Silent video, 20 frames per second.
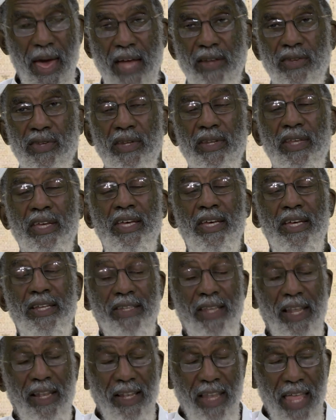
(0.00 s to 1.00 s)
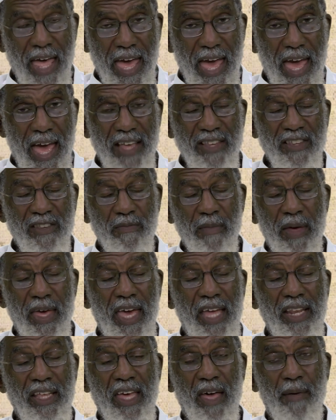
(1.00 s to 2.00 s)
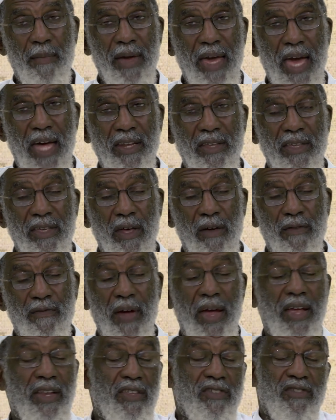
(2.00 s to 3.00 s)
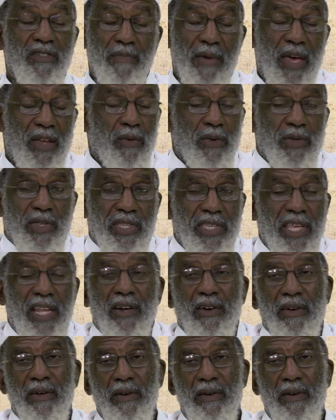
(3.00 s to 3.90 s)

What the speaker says: Imagine the last man coming out of the hellfire. And this is a man who was a